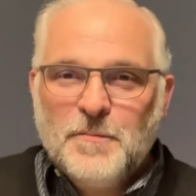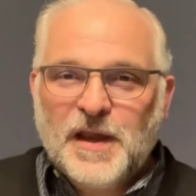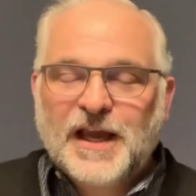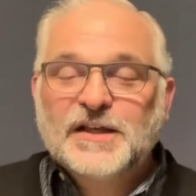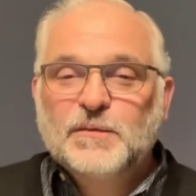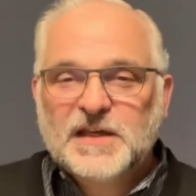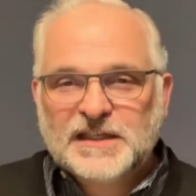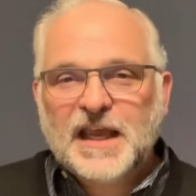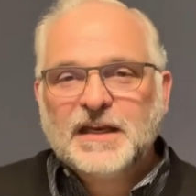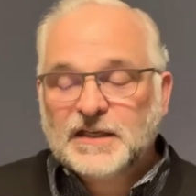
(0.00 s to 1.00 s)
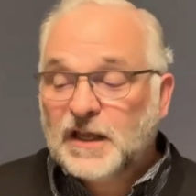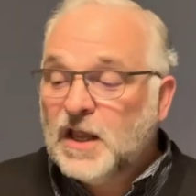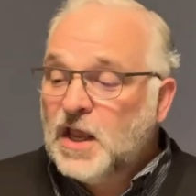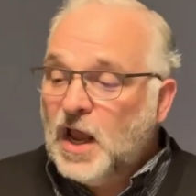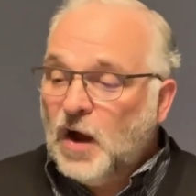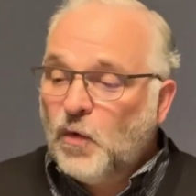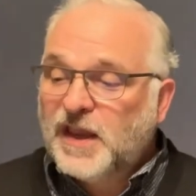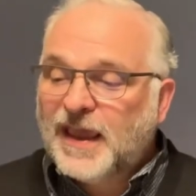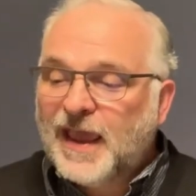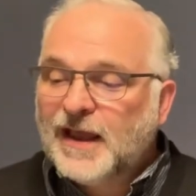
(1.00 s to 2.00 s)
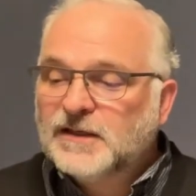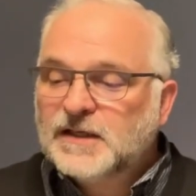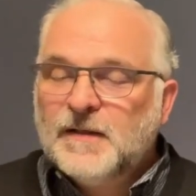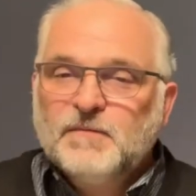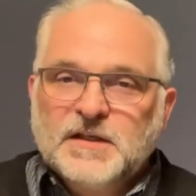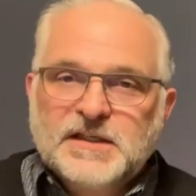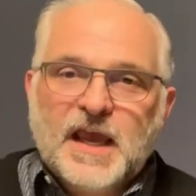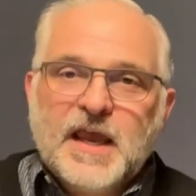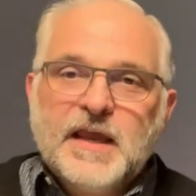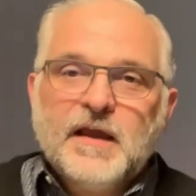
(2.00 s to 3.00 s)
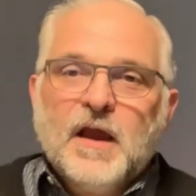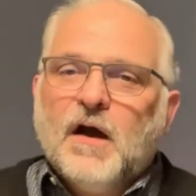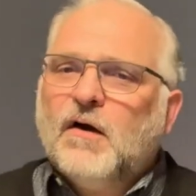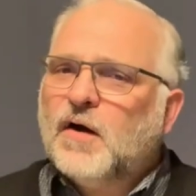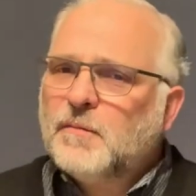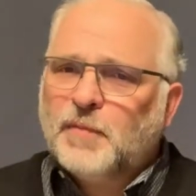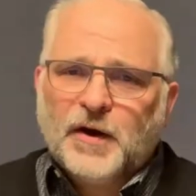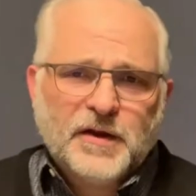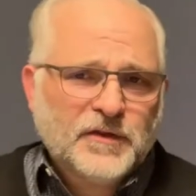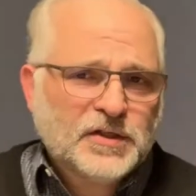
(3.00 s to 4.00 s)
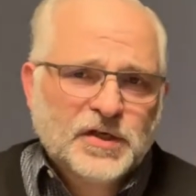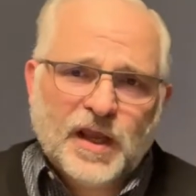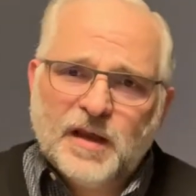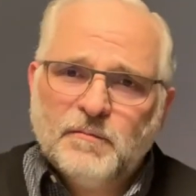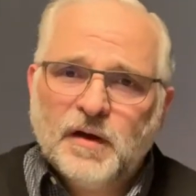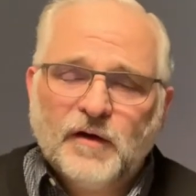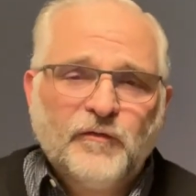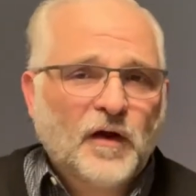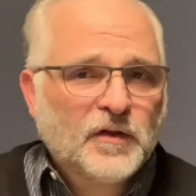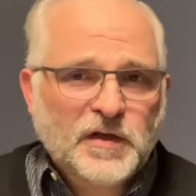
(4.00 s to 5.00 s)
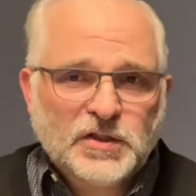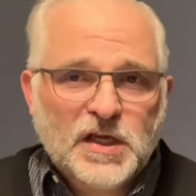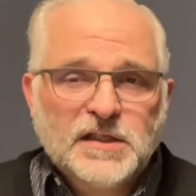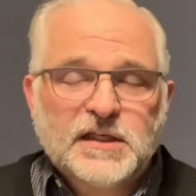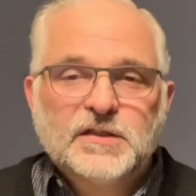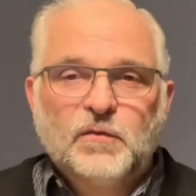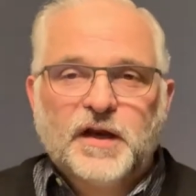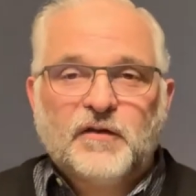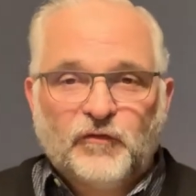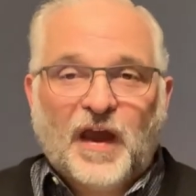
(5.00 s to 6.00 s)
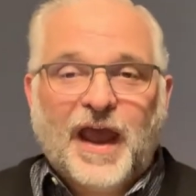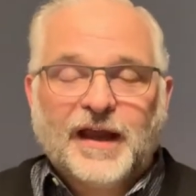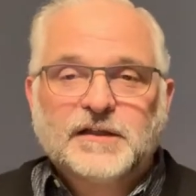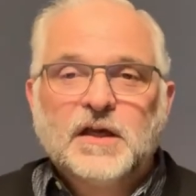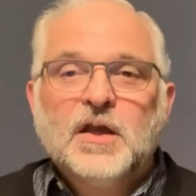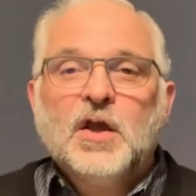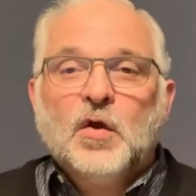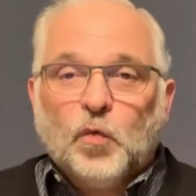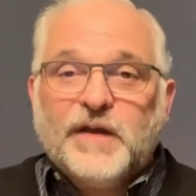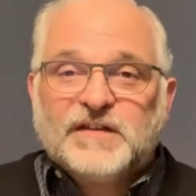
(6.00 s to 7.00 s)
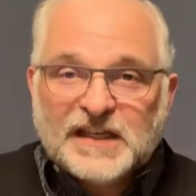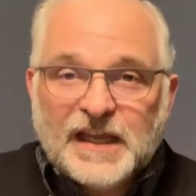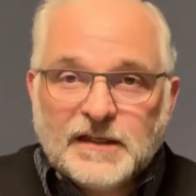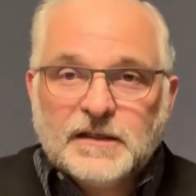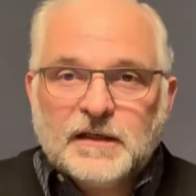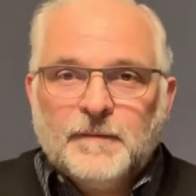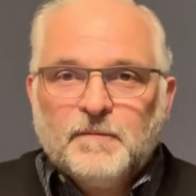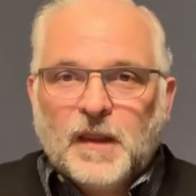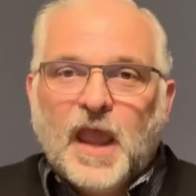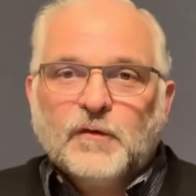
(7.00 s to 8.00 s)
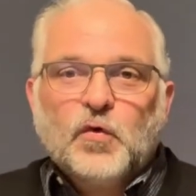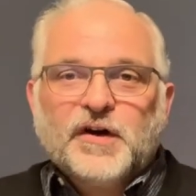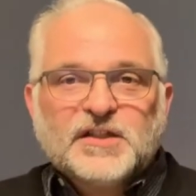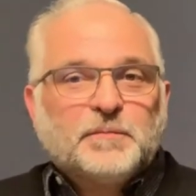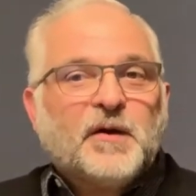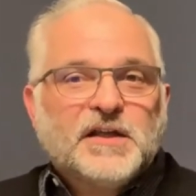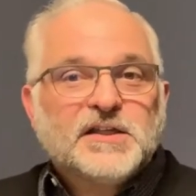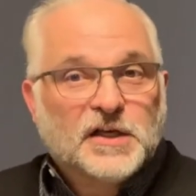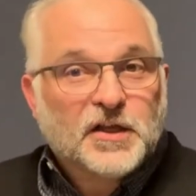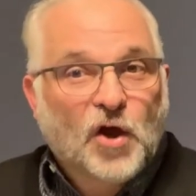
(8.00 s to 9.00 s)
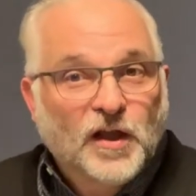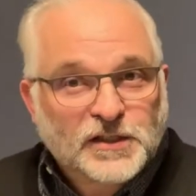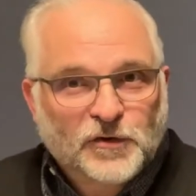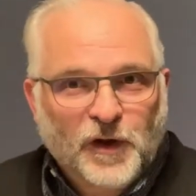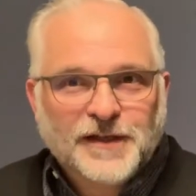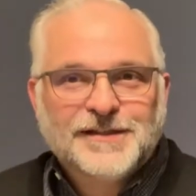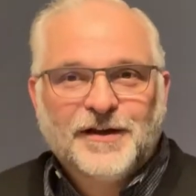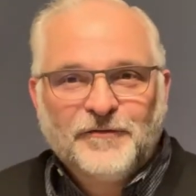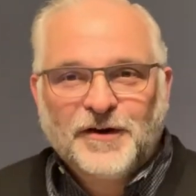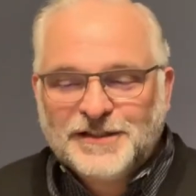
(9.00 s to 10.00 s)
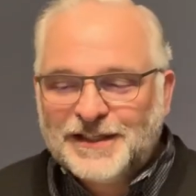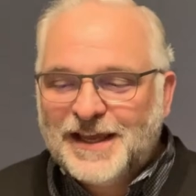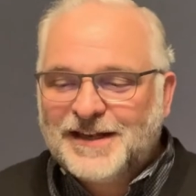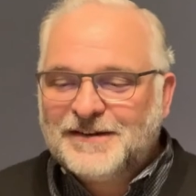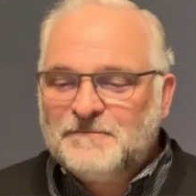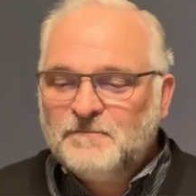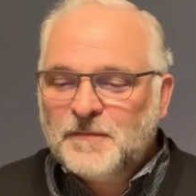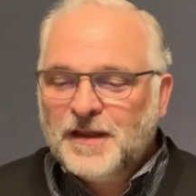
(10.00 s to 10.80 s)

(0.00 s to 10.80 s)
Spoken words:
because we sinned. We can't say, oh, I'm bearing the shame of following Jesus, when in fact we've sinned and we're experiencing the consequence of our sin.